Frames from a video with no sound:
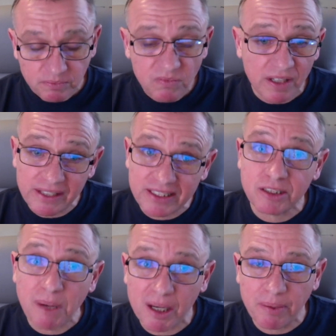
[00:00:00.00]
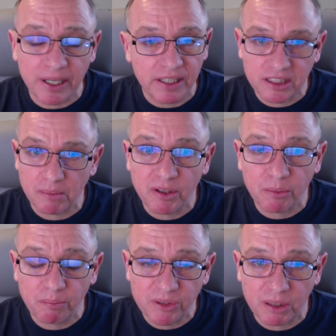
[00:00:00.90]
This is my opinion. Some
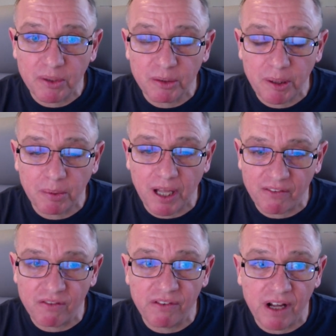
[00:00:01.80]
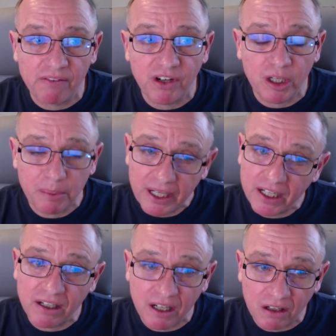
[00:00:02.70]
other people have a varying opinion,
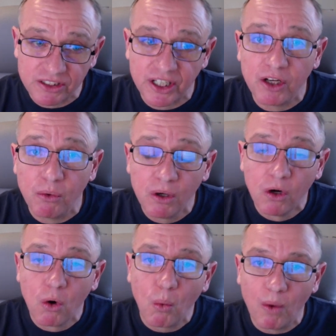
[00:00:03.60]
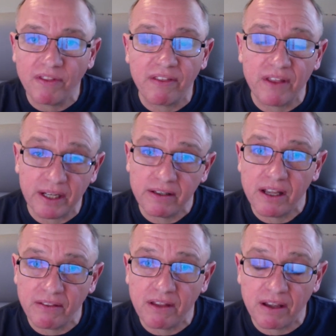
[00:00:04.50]
and I'll tell you what they think,
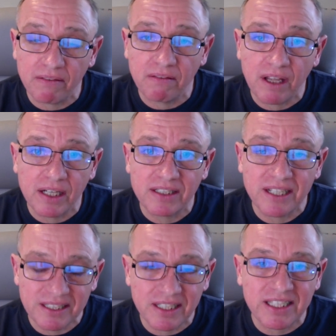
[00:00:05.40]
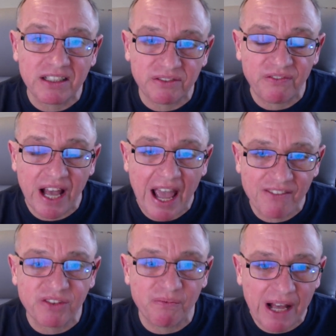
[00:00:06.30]
and it does have
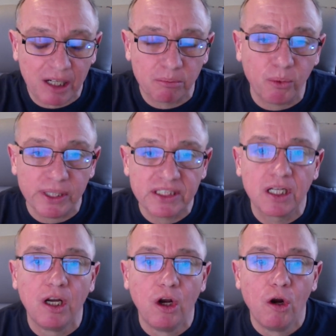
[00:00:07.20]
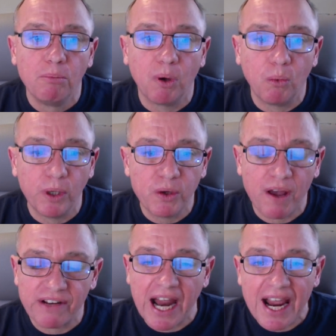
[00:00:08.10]
some valid points. But when you have
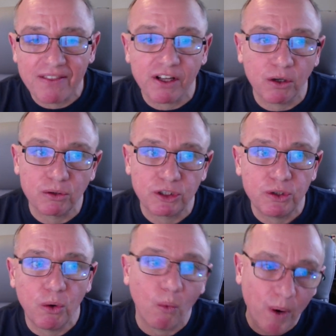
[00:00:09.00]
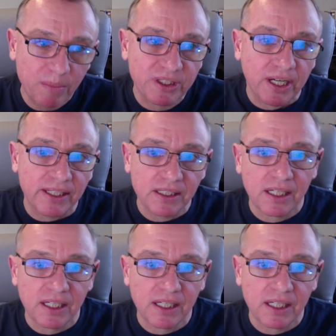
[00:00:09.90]
an ad that goes to a website,